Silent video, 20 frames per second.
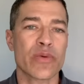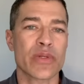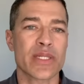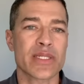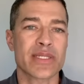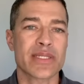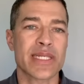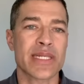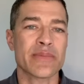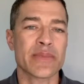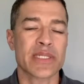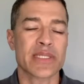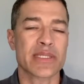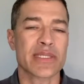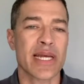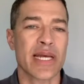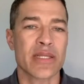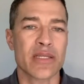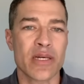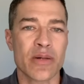with the seams that
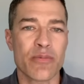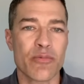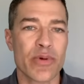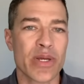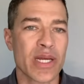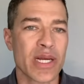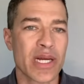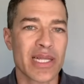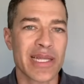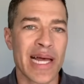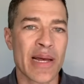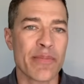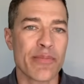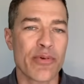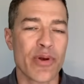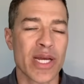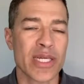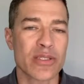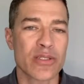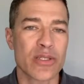stand up. We can clamp
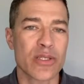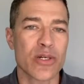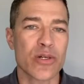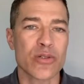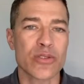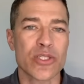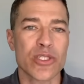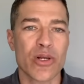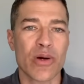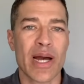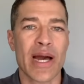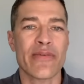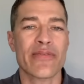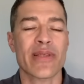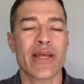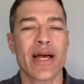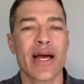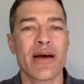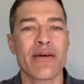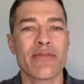right to those. You don't have
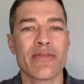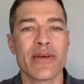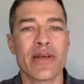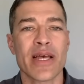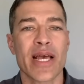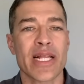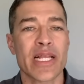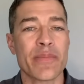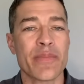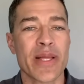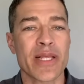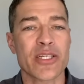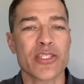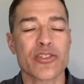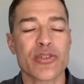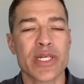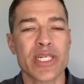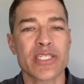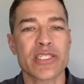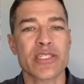to have any
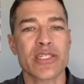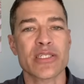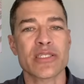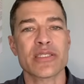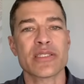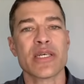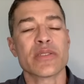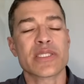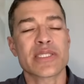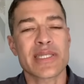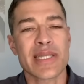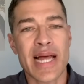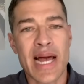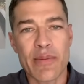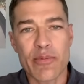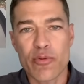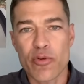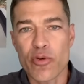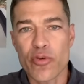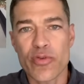penetrations.
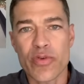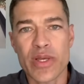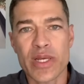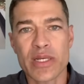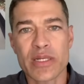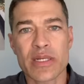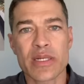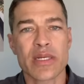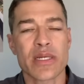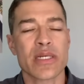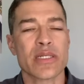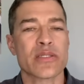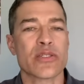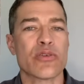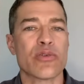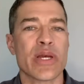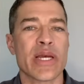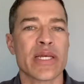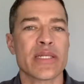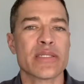Slab roofing is
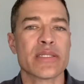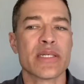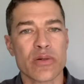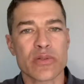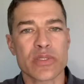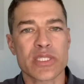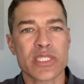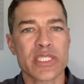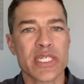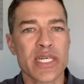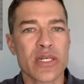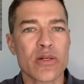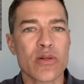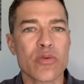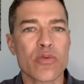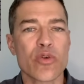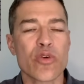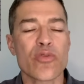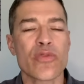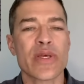great. Shingle
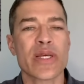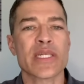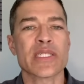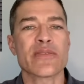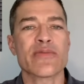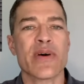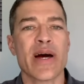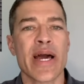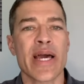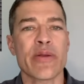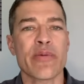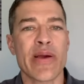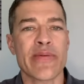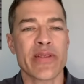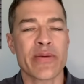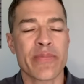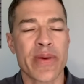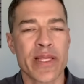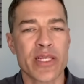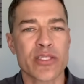roofing is fine. We have
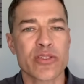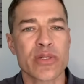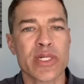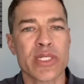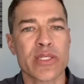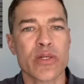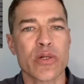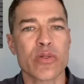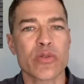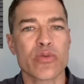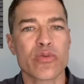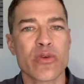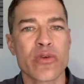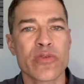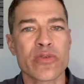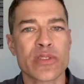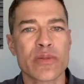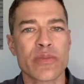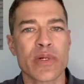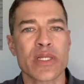to penetrate those
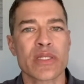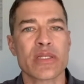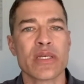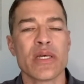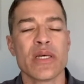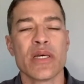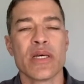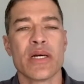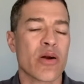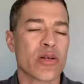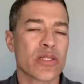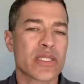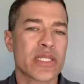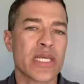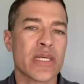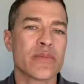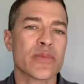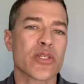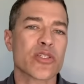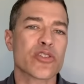roofs, but our
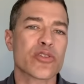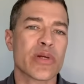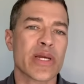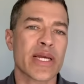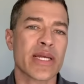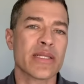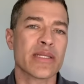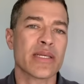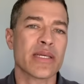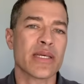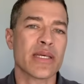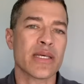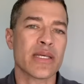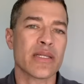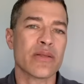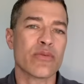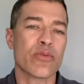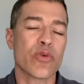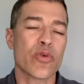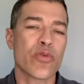teams are trained
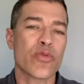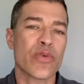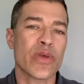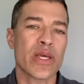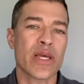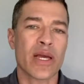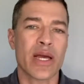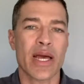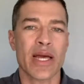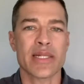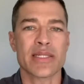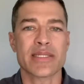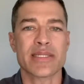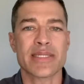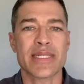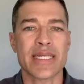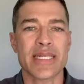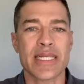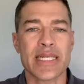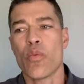in roofing and
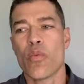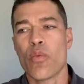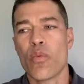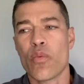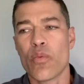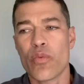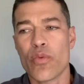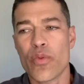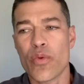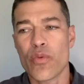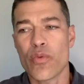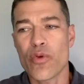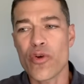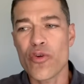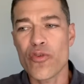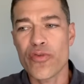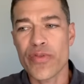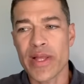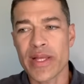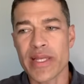sealing. The
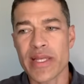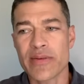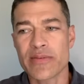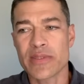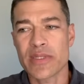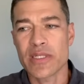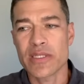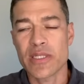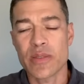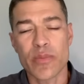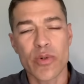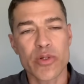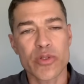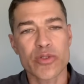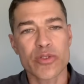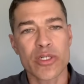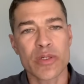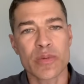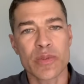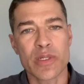roof that gives us the
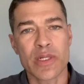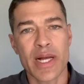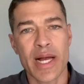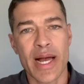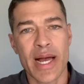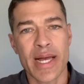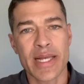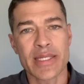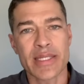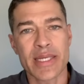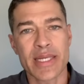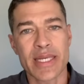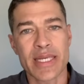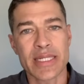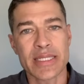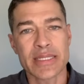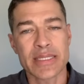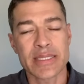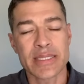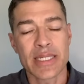most trouble and
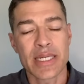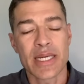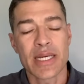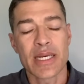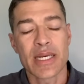is